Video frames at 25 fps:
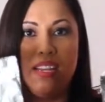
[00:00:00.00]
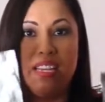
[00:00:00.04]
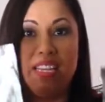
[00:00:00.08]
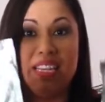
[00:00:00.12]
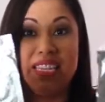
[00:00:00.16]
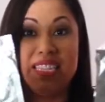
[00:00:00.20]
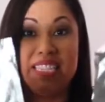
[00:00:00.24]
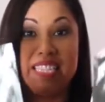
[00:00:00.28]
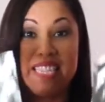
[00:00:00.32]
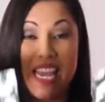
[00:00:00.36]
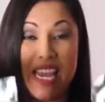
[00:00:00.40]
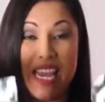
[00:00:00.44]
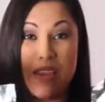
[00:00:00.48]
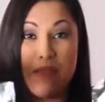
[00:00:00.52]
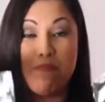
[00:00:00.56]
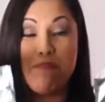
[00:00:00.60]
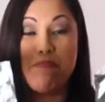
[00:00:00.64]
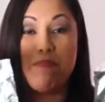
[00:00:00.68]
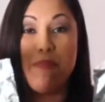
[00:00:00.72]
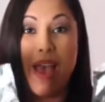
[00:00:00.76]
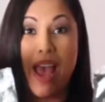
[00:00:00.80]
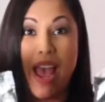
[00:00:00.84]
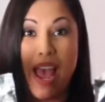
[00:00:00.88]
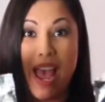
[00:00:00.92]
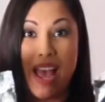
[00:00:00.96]
Same
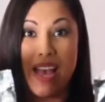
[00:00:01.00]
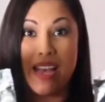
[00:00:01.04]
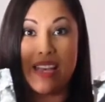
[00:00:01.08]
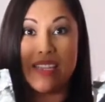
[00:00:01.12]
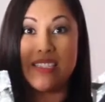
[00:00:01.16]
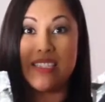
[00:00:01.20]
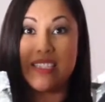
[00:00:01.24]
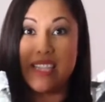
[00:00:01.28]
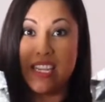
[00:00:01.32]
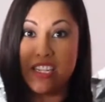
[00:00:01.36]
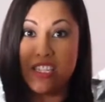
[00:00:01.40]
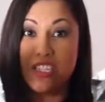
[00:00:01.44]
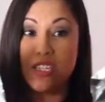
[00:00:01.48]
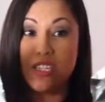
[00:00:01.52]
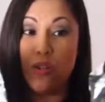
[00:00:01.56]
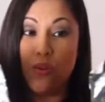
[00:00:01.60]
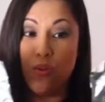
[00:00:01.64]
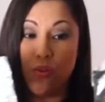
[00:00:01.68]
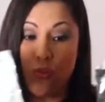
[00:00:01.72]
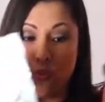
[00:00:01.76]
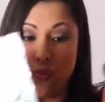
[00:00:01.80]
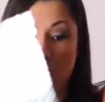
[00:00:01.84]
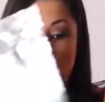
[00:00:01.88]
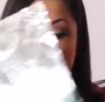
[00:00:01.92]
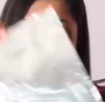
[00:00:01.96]
mass. They should
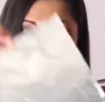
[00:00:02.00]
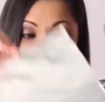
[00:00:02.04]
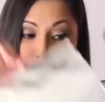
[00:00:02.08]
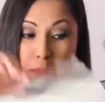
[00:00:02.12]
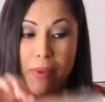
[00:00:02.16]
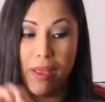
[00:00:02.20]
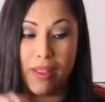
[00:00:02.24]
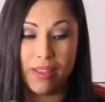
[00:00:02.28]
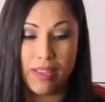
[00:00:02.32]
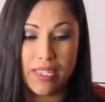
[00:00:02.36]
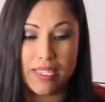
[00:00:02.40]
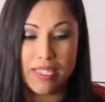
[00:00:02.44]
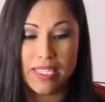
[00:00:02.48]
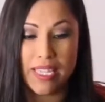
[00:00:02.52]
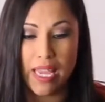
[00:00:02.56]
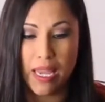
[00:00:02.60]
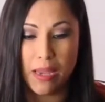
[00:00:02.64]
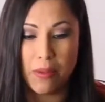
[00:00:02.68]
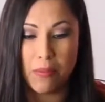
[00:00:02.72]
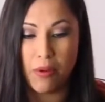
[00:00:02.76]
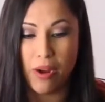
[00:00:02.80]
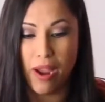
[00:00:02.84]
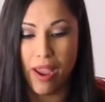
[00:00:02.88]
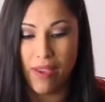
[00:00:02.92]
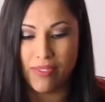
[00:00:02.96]
weigh about the same
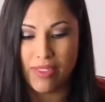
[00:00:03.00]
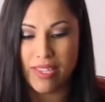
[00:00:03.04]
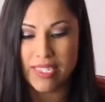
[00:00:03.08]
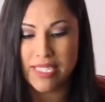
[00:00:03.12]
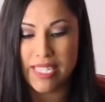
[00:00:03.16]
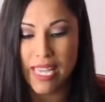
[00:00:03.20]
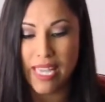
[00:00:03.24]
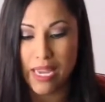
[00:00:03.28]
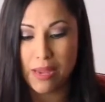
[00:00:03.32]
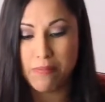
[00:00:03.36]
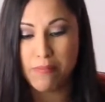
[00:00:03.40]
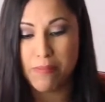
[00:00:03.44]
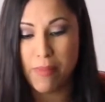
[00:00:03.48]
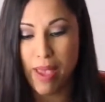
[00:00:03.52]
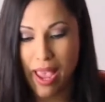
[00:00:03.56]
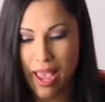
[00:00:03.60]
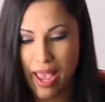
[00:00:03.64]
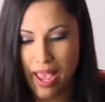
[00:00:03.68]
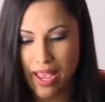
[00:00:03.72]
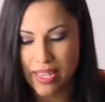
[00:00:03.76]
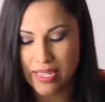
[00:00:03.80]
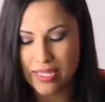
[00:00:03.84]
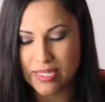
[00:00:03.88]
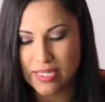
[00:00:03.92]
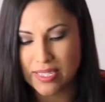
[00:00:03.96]
or have the same
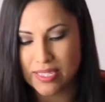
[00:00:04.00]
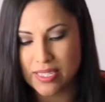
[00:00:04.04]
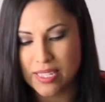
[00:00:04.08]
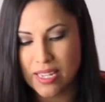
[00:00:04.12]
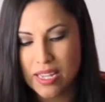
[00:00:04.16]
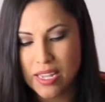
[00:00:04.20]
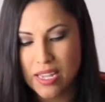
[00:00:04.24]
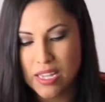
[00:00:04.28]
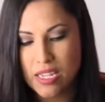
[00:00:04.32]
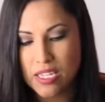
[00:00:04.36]
mass.